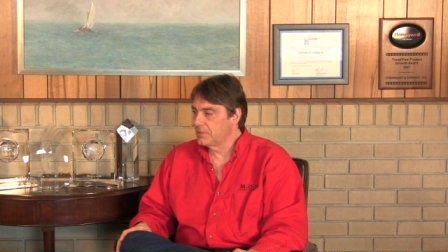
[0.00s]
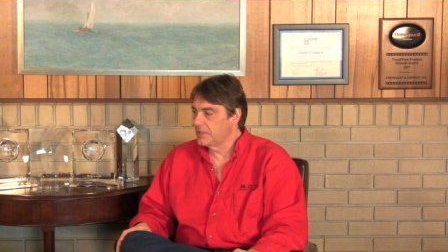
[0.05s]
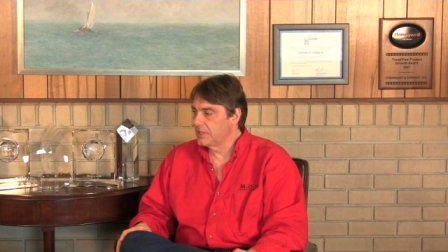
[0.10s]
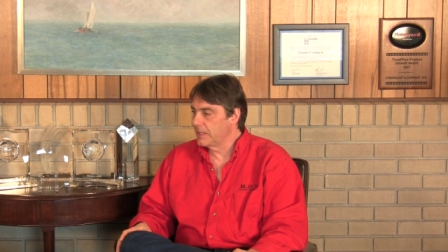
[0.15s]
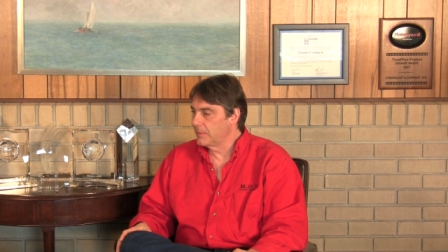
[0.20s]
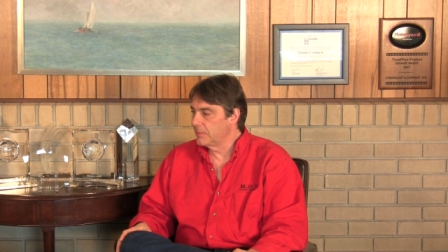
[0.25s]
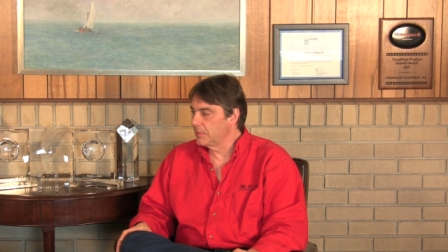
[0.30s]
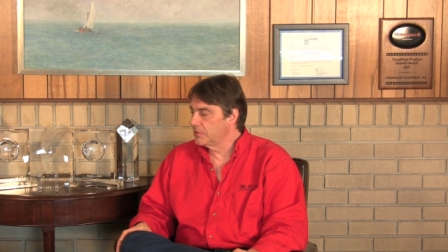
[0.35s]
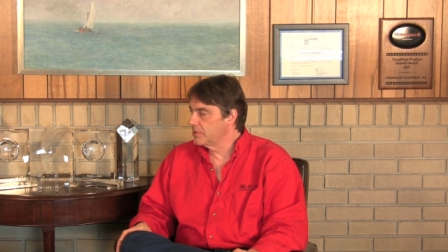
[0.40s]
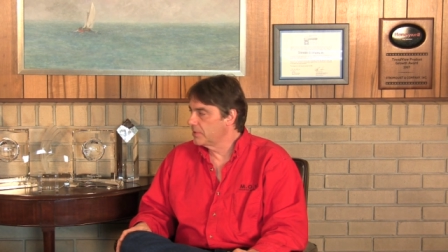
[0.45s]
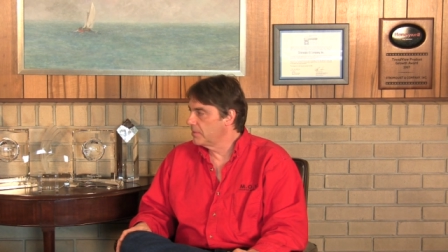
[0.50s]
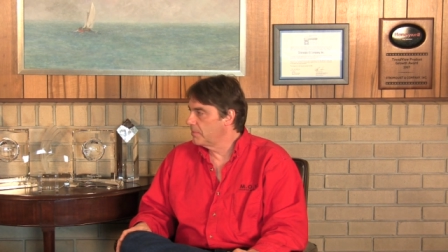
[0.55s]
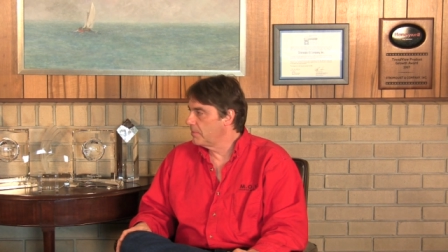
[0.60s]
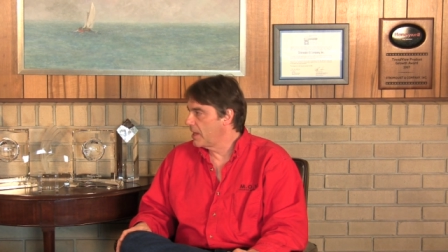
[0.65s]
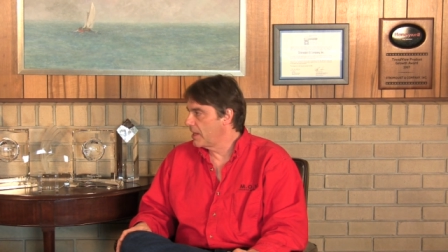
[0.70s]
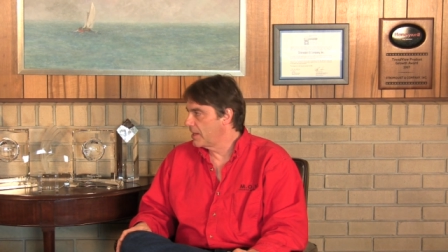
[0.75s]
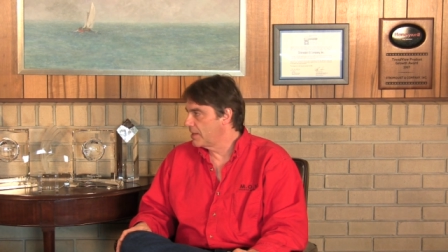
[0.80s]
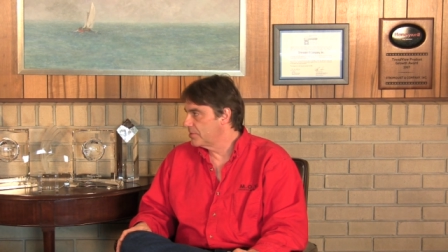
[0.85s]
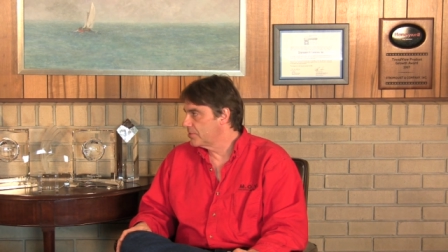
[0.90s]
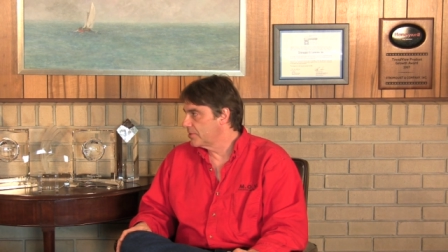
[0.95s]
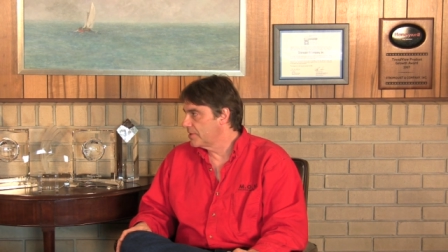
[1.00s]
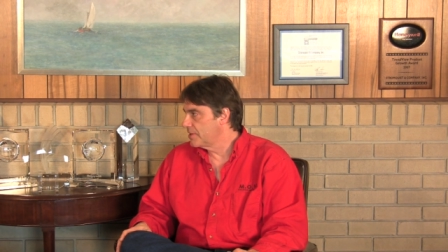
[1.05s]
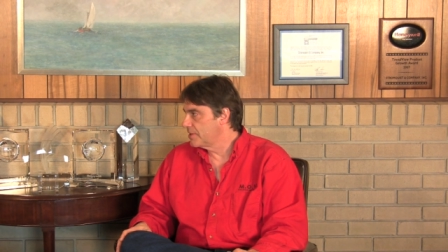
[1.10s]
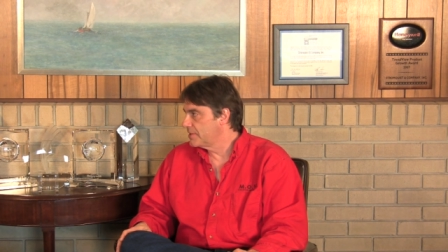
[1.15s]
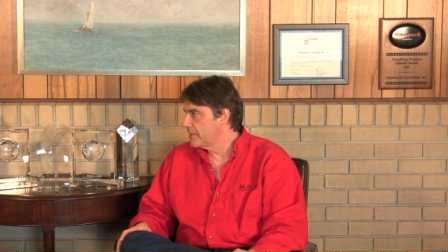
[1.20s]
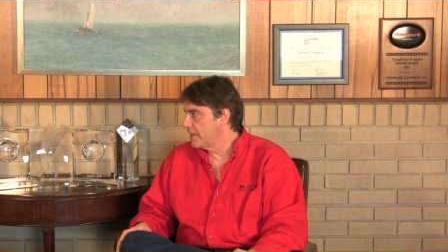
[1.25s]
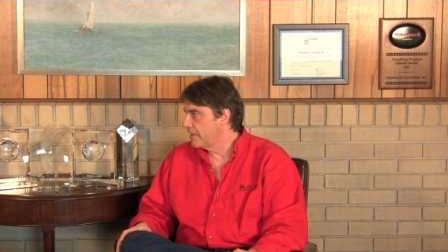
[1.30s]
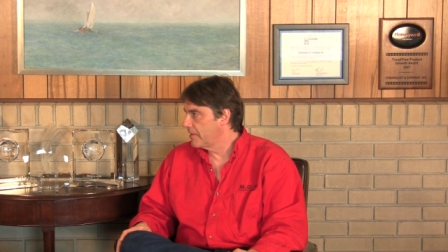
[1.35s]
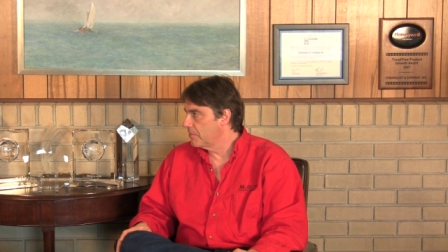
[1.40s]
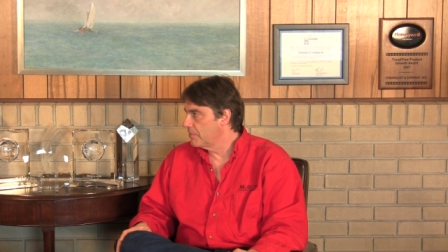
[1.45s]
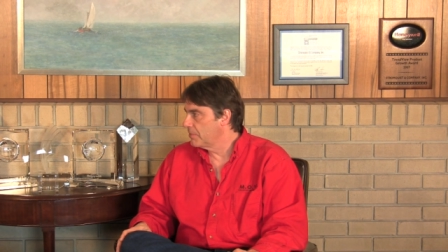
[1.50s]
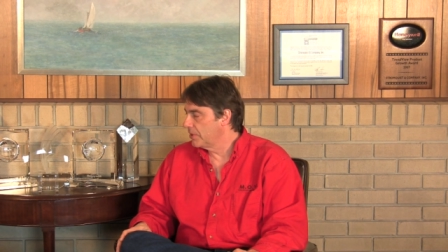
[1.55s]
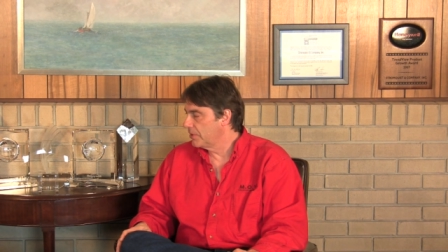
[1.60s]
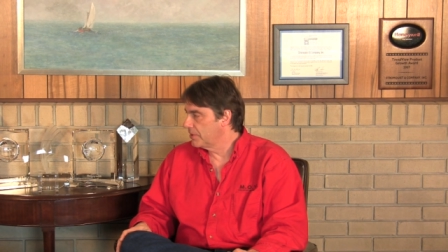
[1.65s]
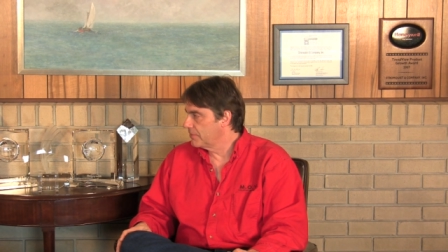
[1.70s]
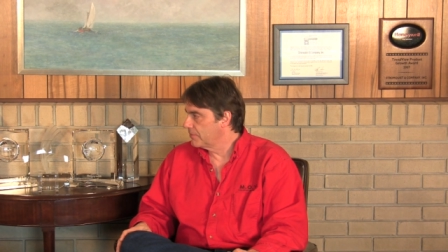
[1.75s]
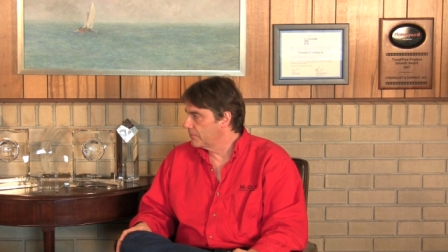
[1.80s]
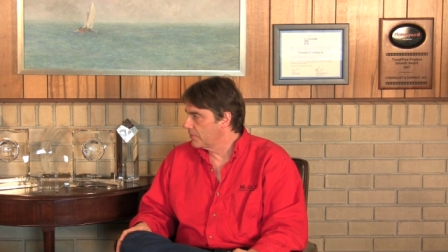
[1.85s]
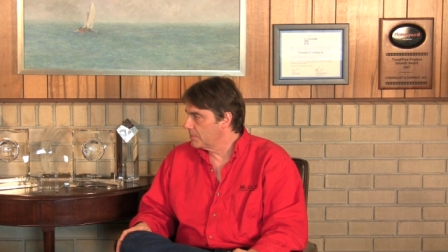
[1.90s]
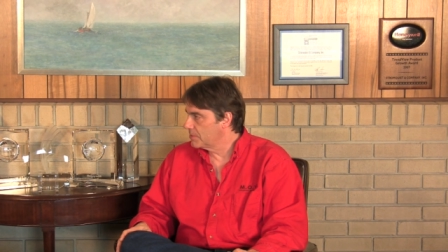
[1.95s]
being able to monitor an entire
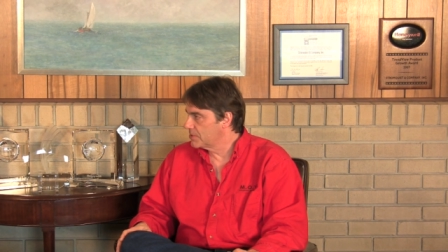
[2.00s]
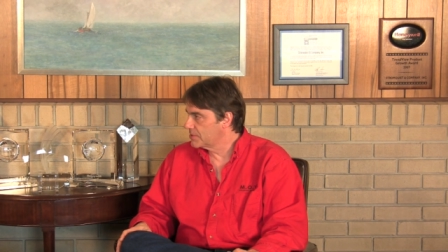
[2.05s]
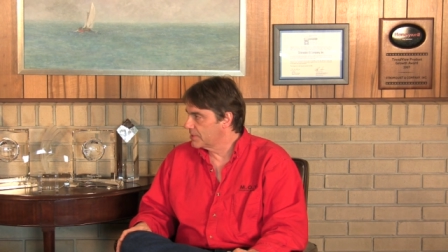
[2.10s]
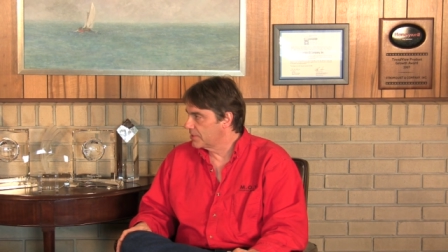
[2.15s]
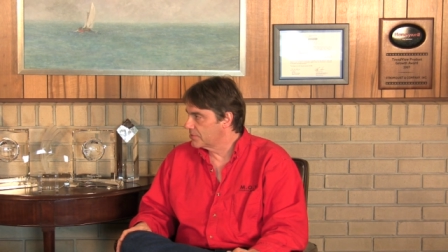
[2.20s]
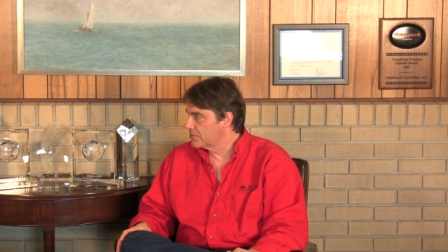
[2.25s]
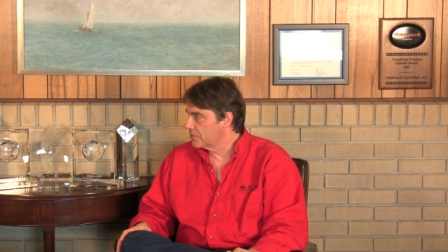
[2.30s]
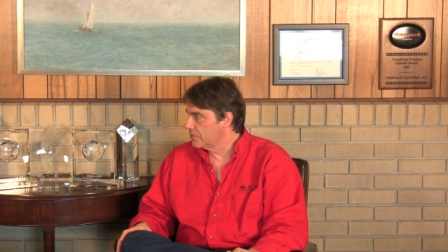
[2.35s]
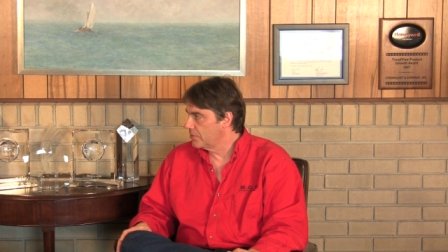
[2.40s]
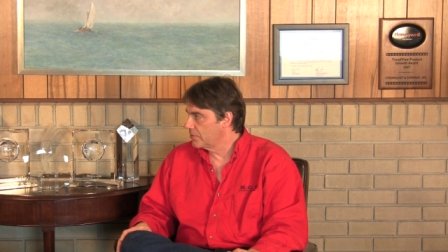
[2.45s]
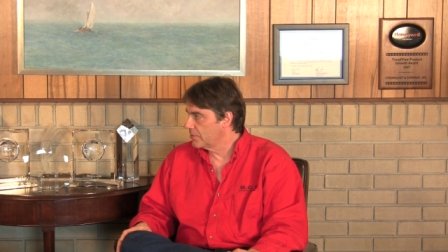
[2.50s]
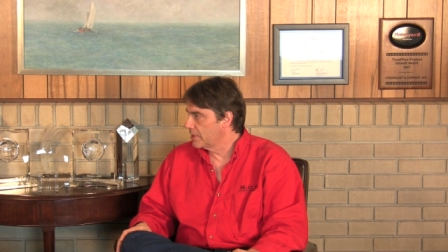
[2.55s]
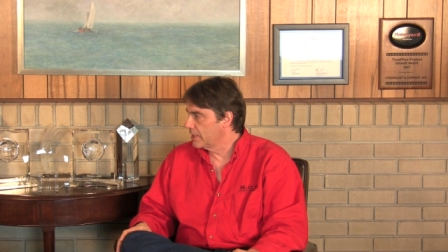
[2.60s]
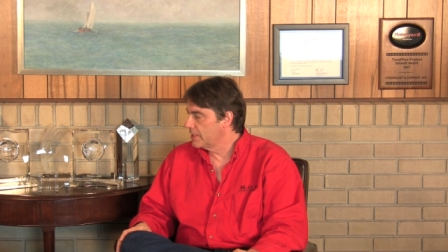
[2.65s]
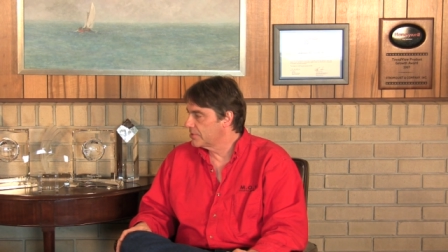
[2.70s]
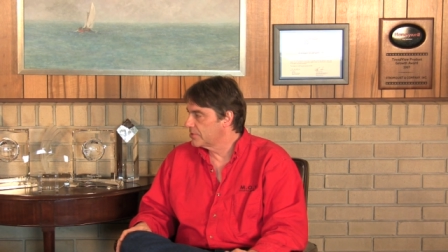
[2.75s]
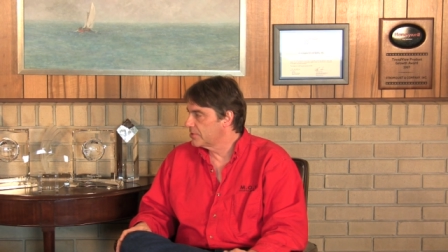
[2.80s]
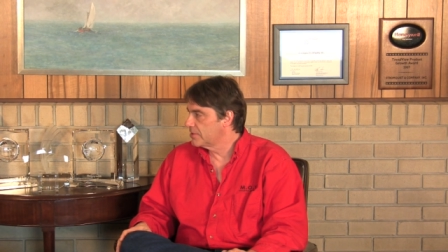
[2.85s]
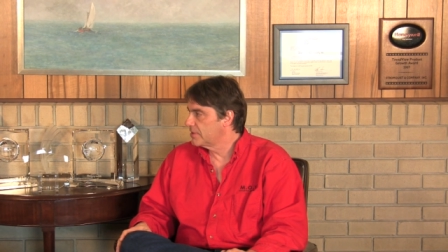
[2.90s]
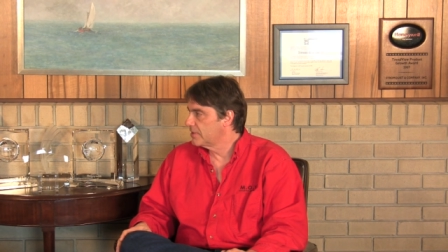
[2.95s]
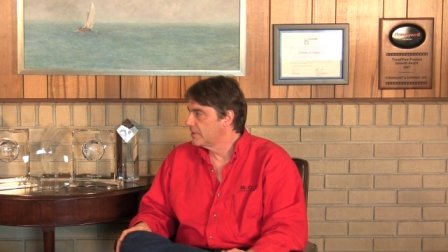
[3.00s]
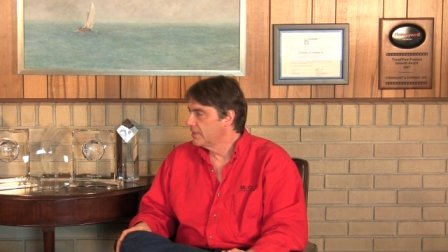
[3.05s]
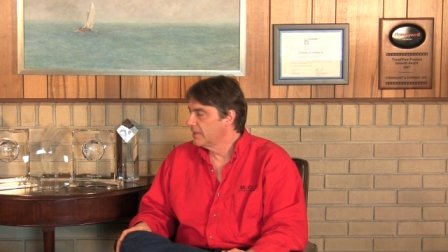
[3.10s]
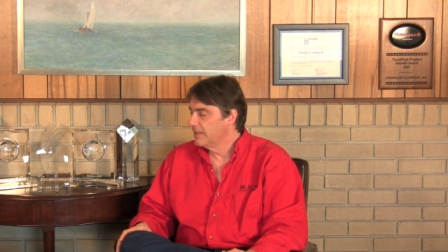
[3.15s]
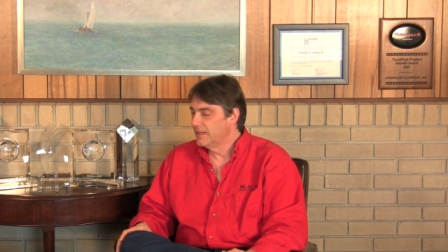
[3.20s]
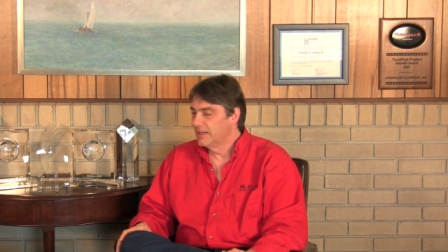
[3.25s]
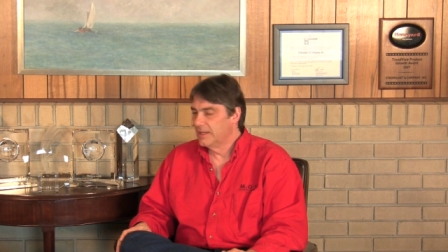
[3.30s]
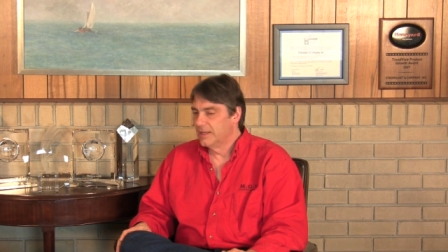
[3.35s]
building from a central location.